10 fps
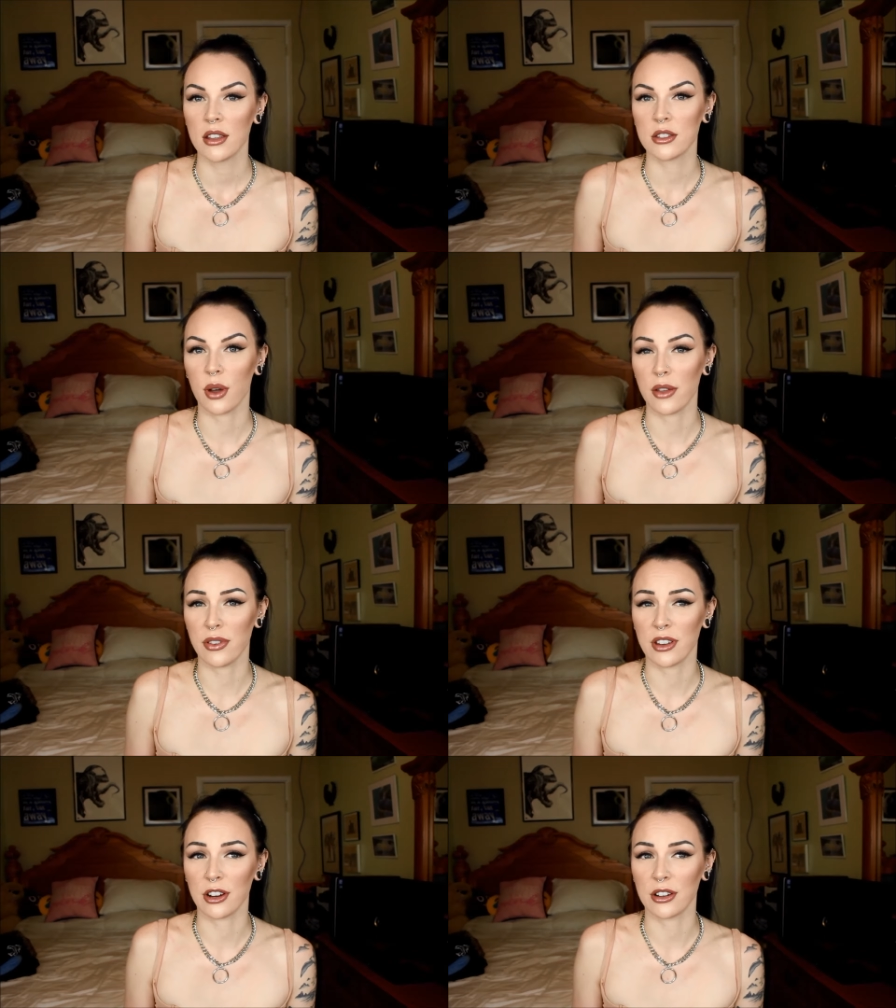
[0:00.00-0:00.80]
So I
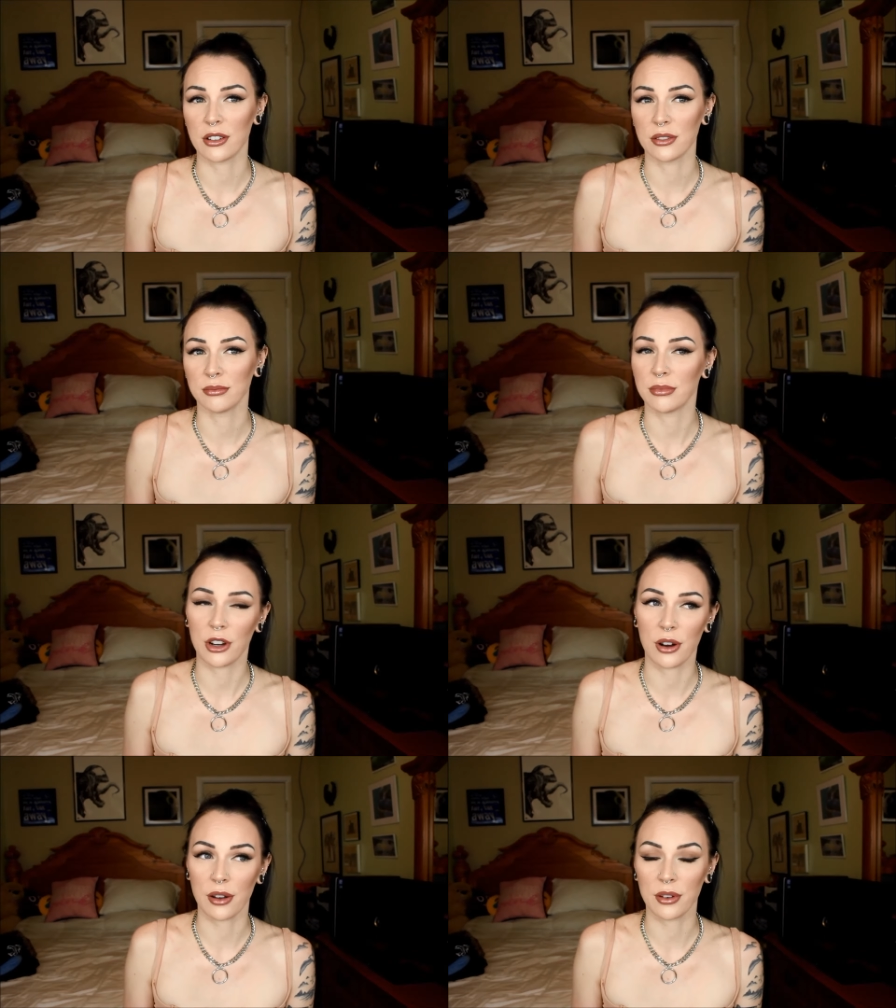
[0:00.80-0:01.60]
figured
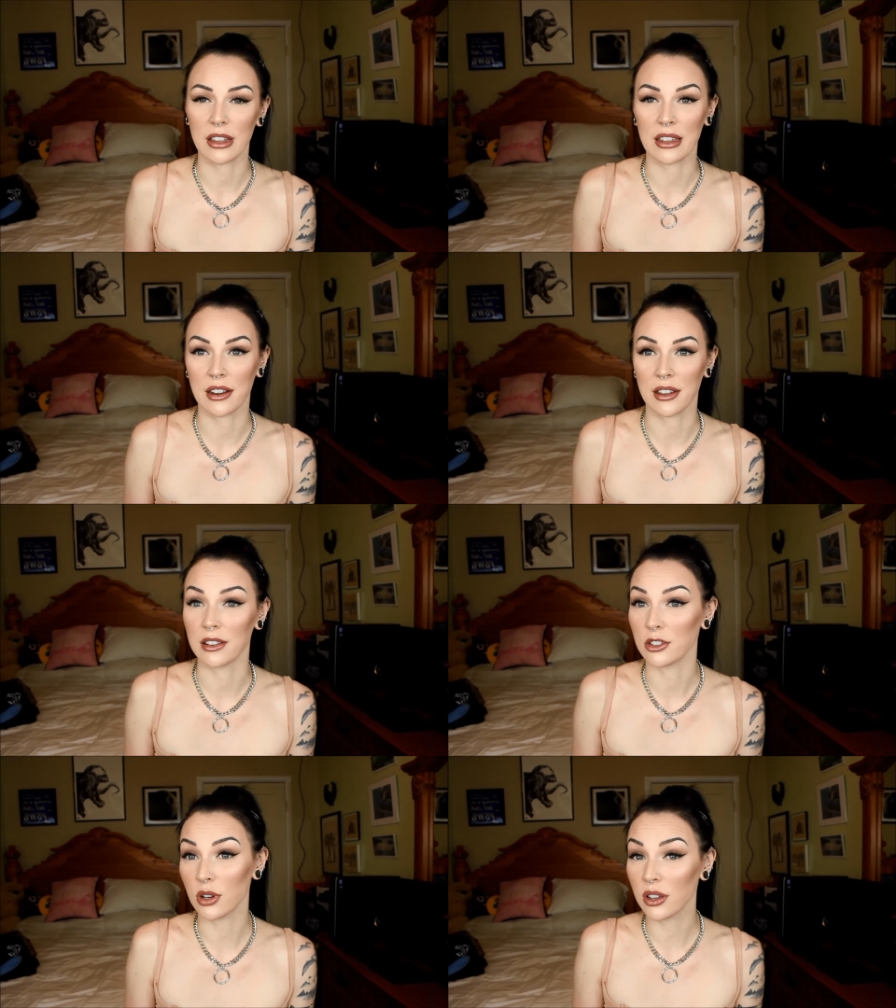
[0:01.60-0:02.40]
they're not really going
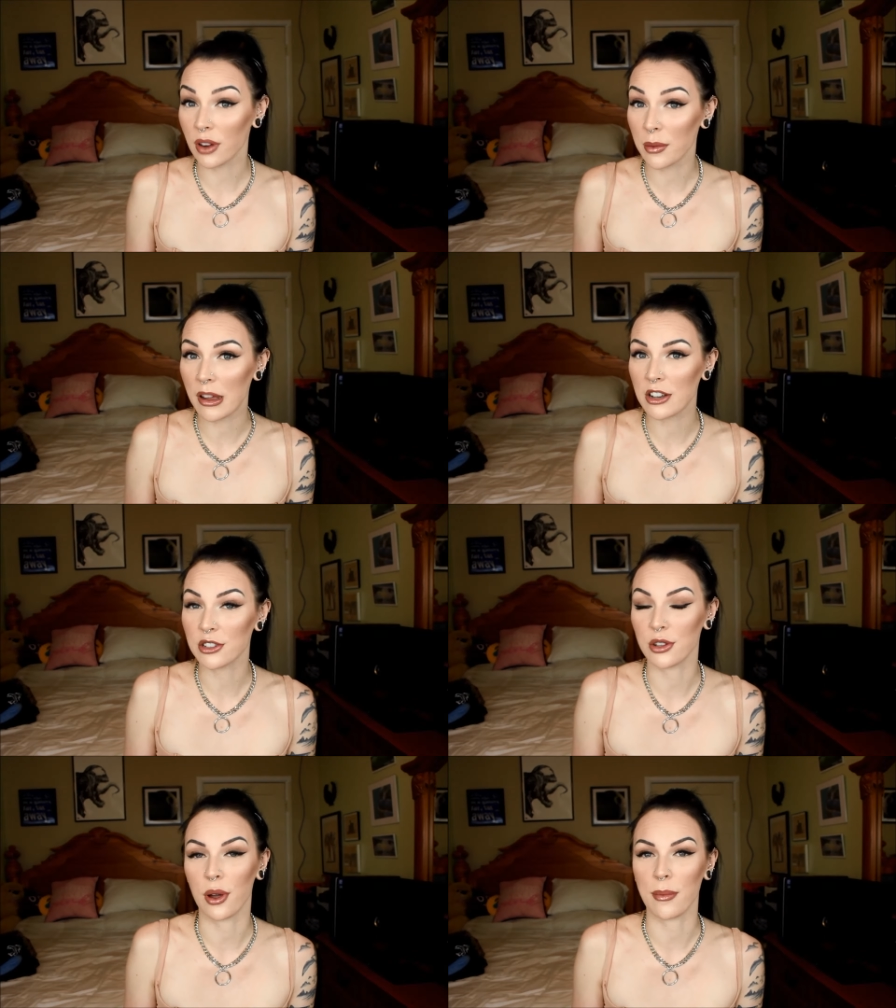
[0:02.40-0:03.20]
to shrink very
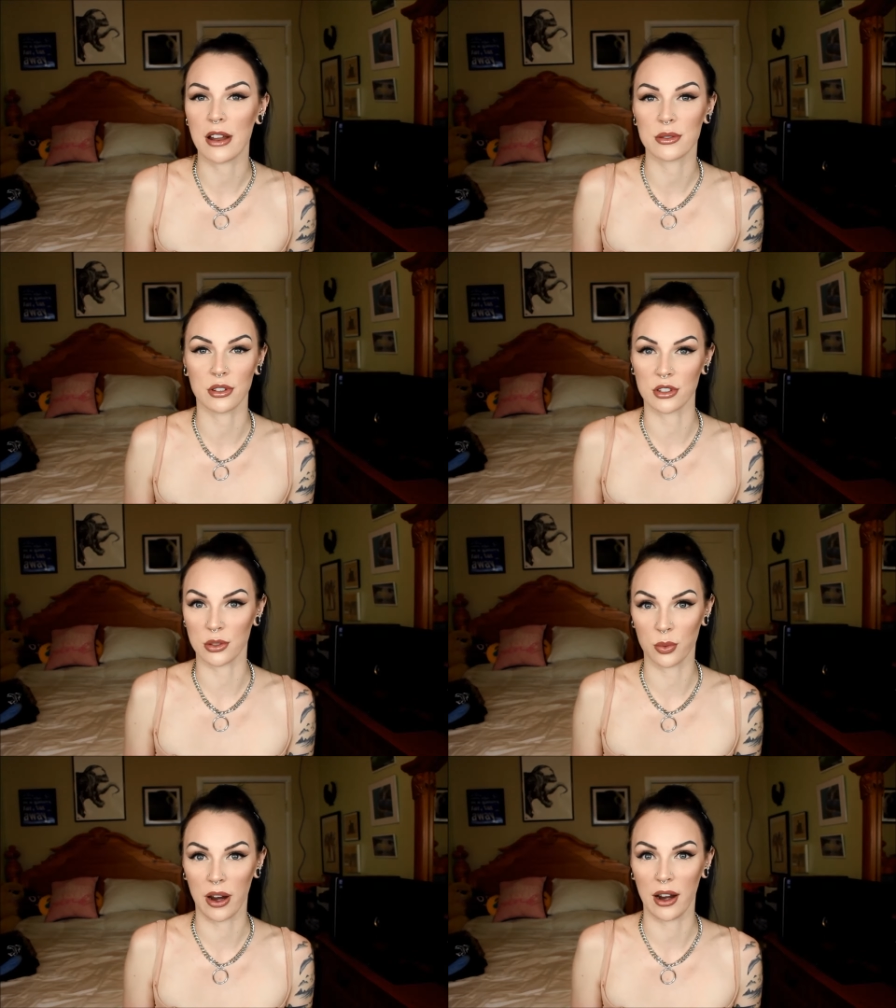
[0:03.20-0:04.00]
much, so I might as well
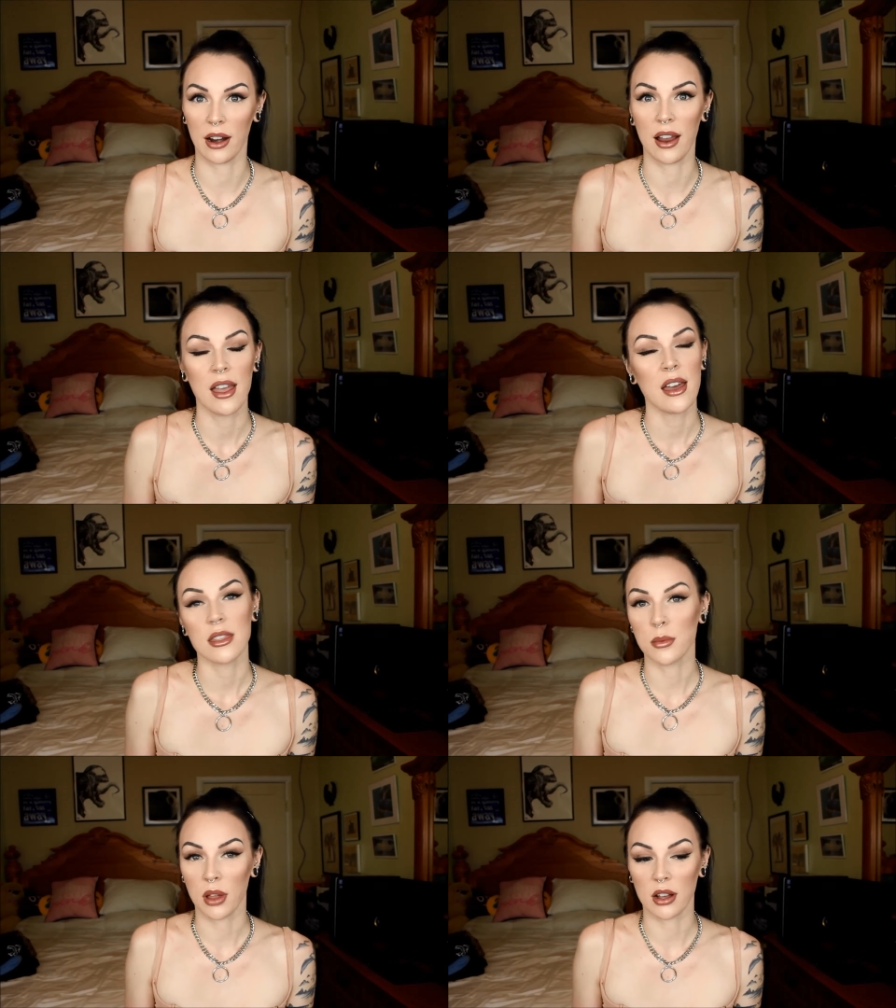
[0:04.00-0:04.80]
just wear
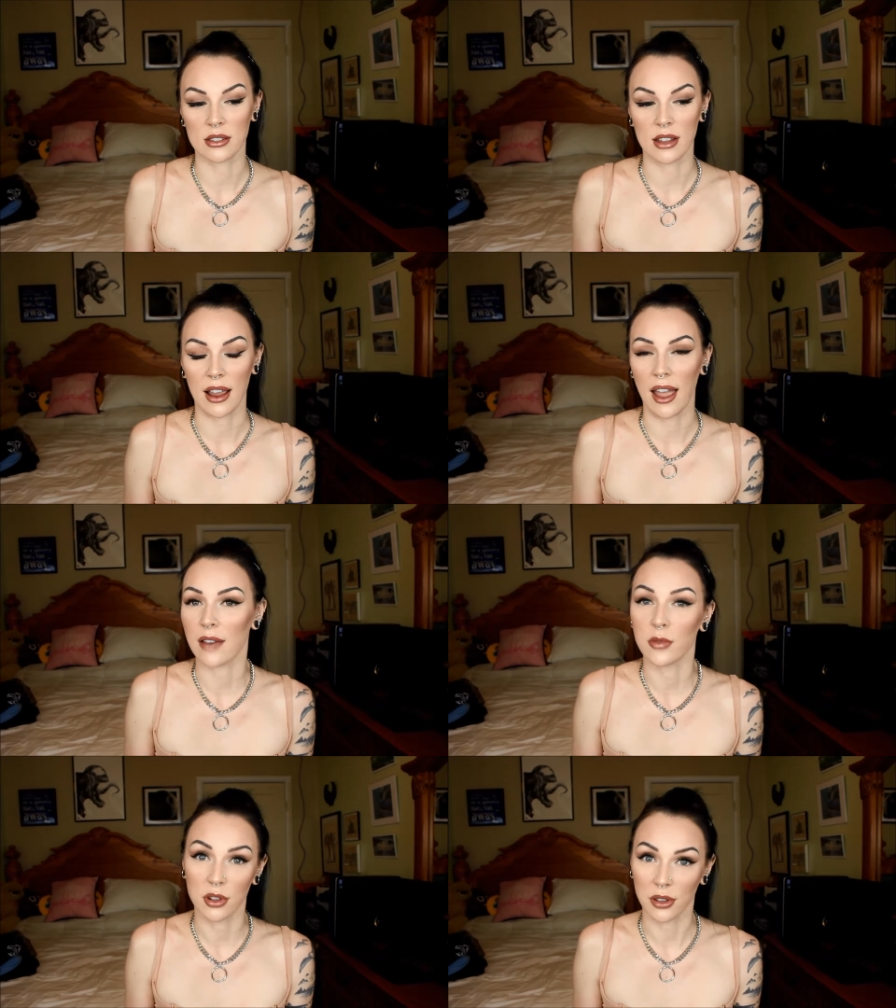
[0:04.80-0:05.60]
the plugs that I
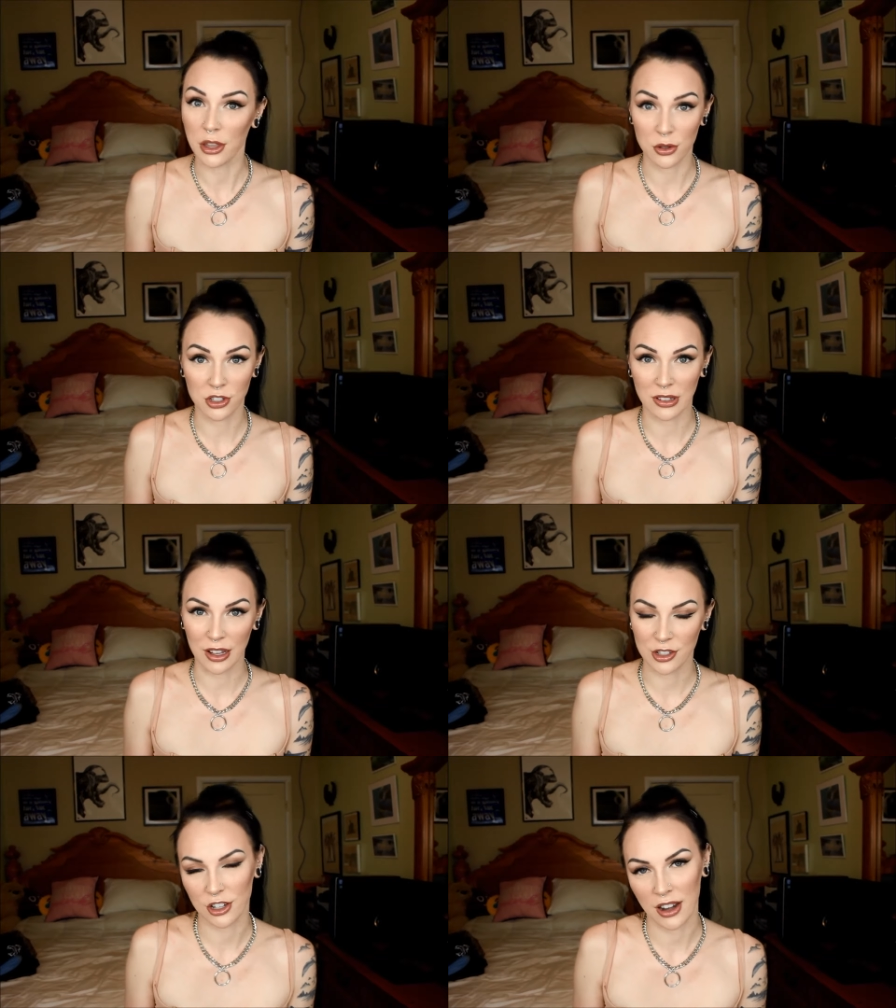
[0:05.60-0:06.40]
have a huge
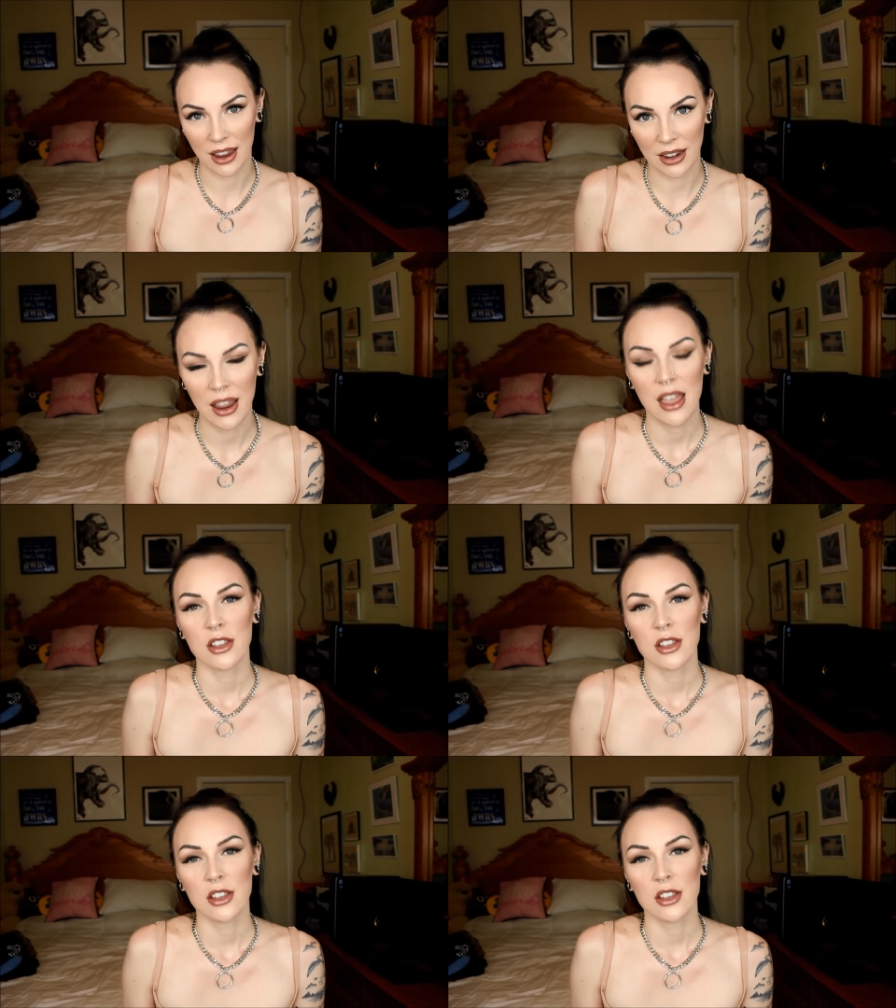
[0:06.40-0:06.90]
collection in.